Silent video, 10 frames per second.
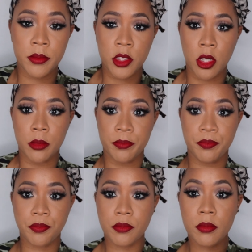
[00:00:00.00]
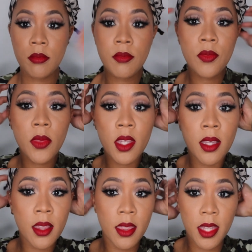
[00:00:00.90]
so
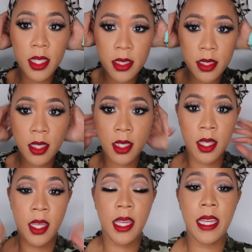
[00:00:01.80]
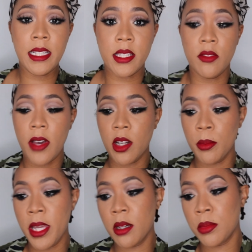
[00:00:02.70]
this is the final
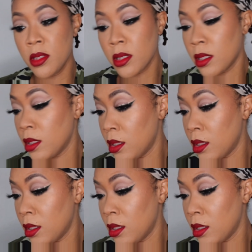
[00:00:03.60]
makeup look.